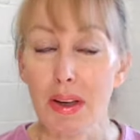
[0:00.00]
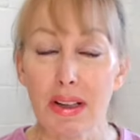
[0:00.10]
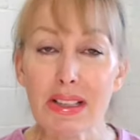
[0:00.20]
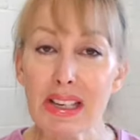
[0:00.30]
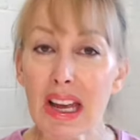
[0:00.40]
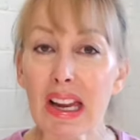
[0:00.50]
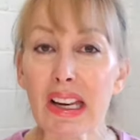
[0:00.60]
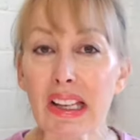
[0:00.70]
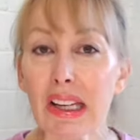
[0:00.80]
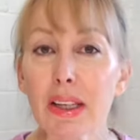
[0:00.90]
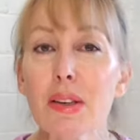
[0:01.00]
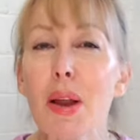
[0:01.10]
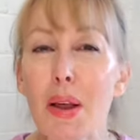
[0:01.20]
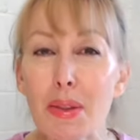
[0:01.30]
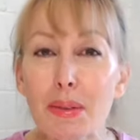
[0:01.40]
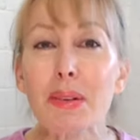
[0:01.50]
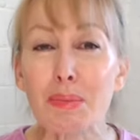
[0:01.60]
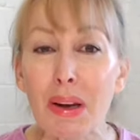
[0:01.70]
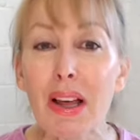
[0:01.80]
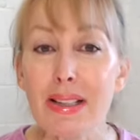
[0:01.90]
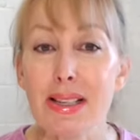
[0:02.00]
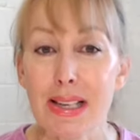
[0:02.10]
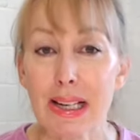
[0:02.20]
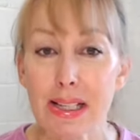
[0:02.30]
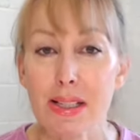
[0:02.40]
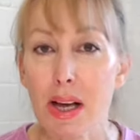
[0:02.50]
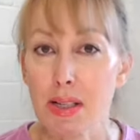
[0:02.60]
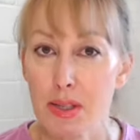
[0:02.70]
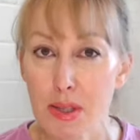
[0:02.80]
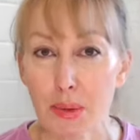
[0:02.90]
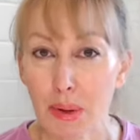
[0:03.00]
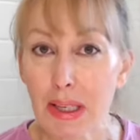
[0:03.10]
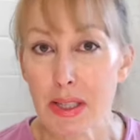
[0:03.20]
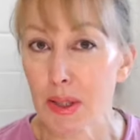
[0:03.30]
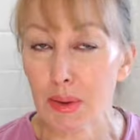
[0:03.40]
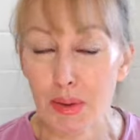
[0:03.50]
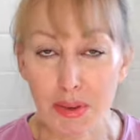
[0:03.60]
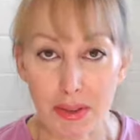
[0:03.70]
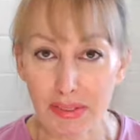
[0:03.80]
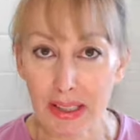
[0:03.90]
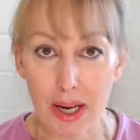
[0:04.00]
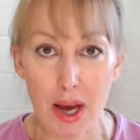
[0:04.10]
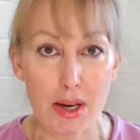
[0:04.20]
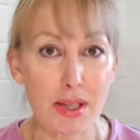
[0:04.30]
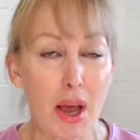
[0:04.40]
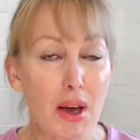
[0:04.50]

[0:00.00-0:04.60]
daily, you know, like the Pilates exercises that we do in all the videos,